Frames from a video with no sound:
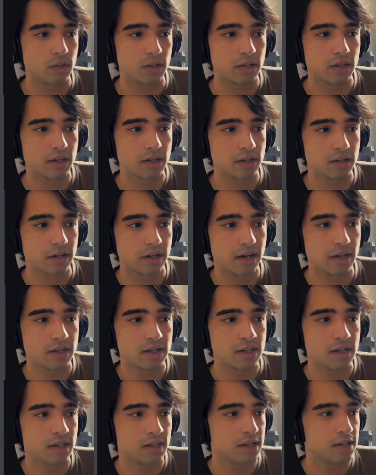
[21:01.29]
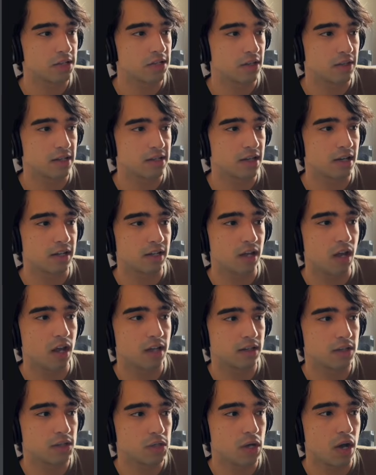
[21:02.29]
work, right? So these are the
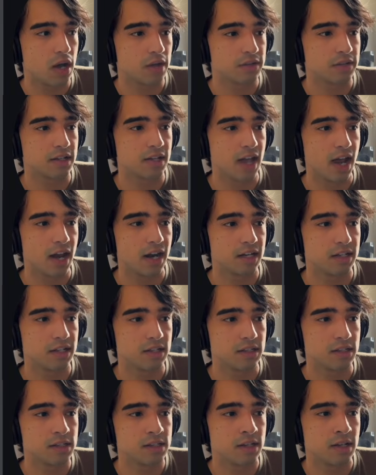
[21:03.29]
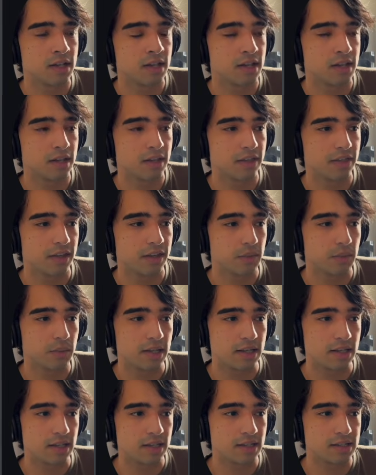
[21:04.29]
200 characters that
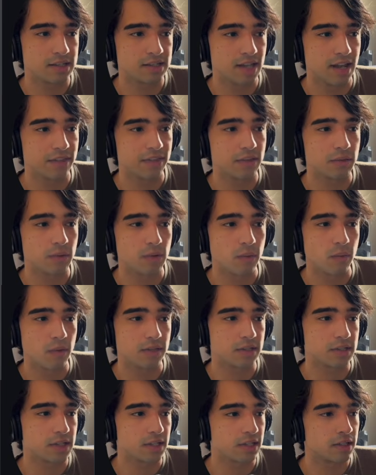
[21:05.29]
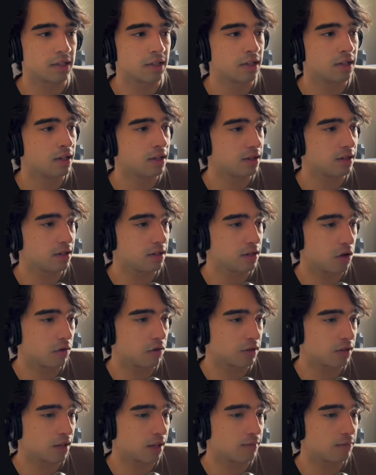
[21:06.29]
we said that we wanted the
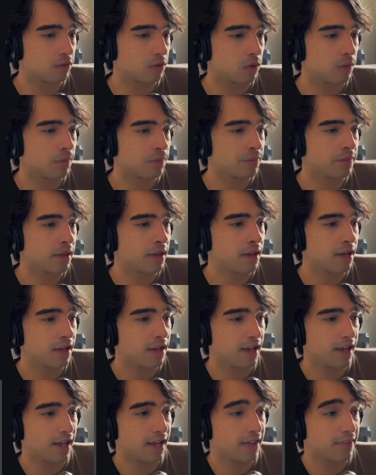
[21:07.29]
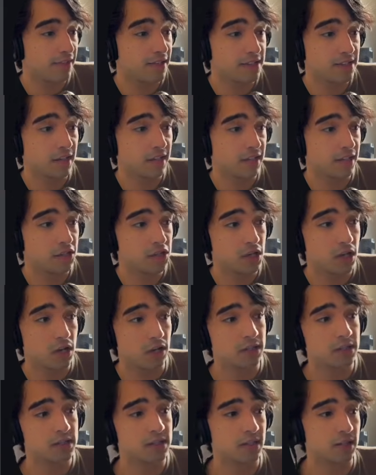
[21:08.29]
overlap for. And these are the
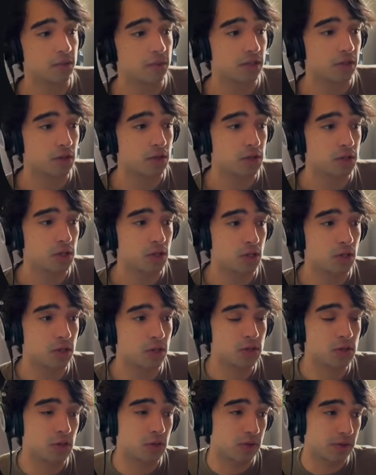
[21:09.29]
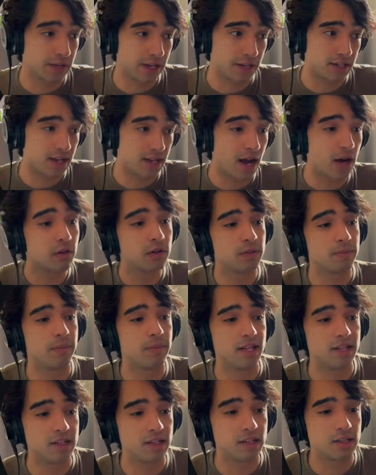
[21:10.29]
chunks that we're going to use to create our
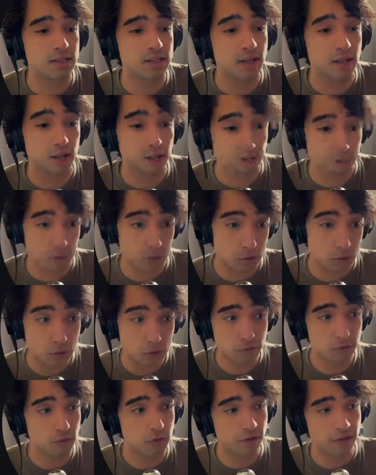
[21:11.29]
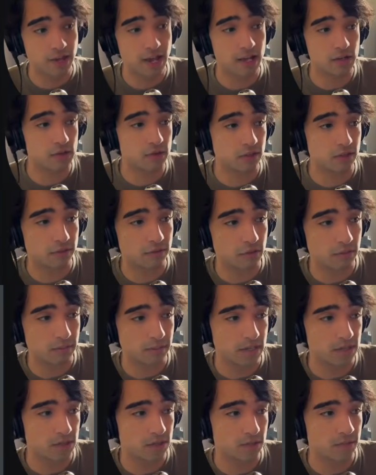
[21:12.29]
embeddings and to look for the actual
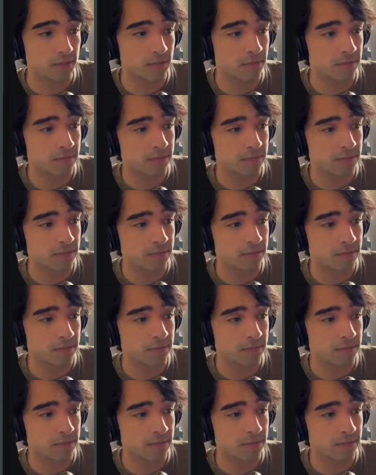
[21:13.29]
information